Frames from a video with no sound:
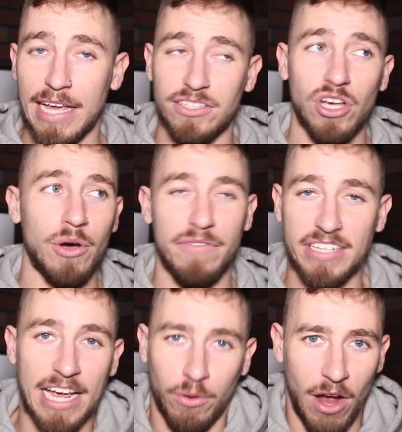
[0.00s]
So if
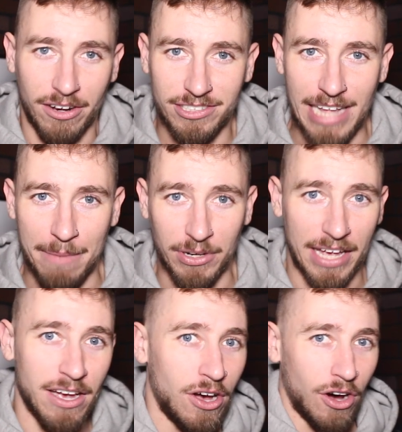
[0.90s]
you take a wrong step, you're
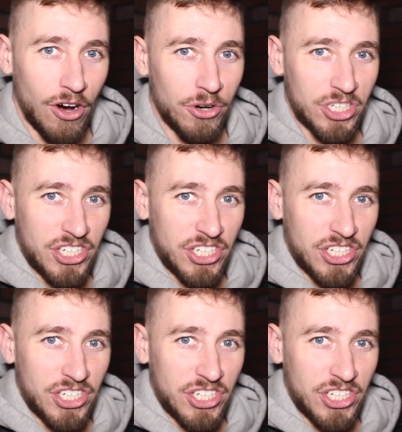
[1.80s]
like, oh